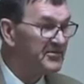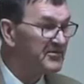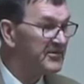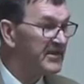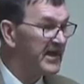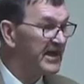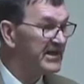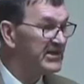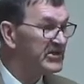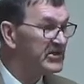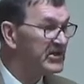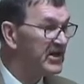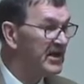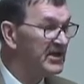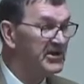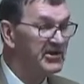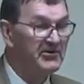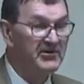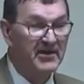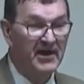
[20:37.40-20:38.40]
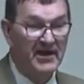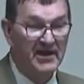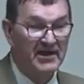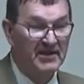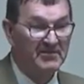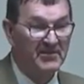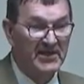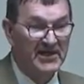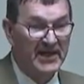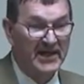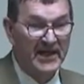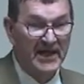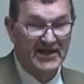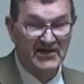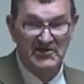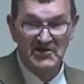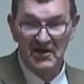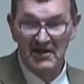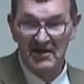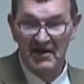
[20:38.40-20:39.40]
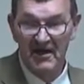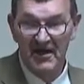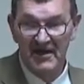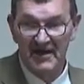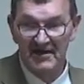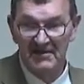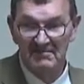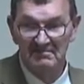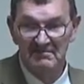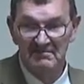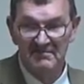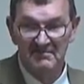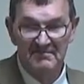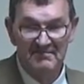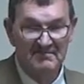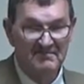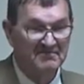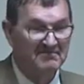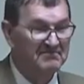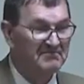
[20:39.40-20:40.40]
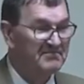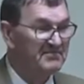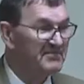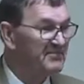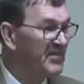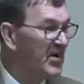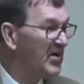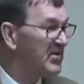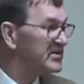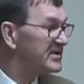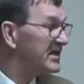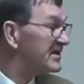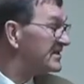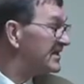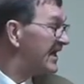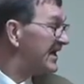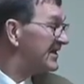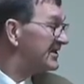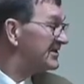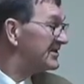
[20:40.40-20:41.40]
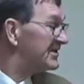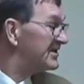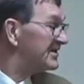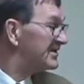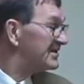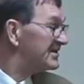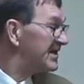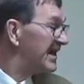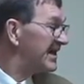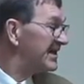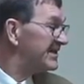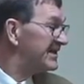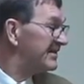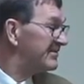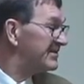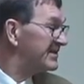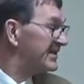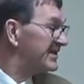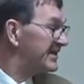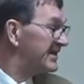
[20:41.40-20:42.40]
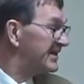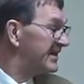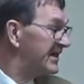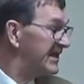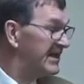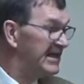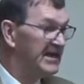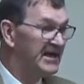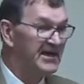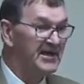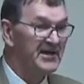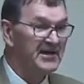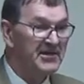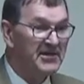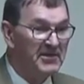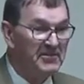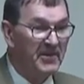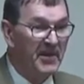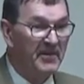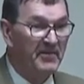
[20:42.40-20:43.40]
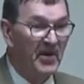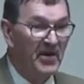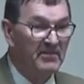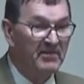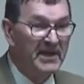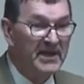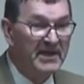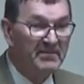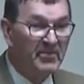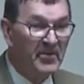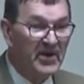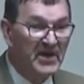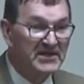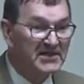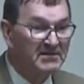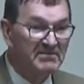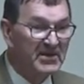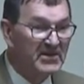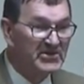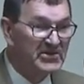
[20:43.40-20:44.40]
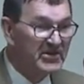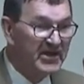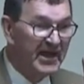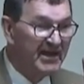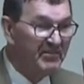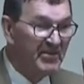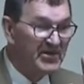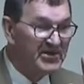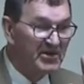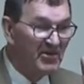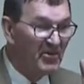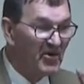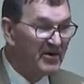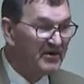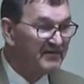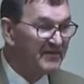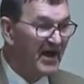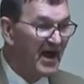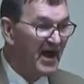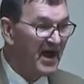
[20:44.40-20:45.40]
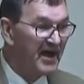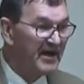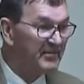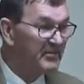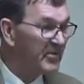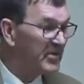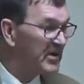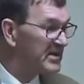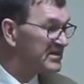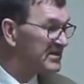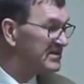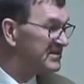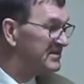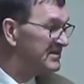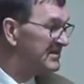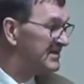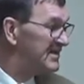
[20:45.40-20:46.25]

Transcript: they can shut you and I up, but they can't shut God up. Paul says that in 2 Timothy, didn't he? They put me in prison, but you can't put the Word of God in prison.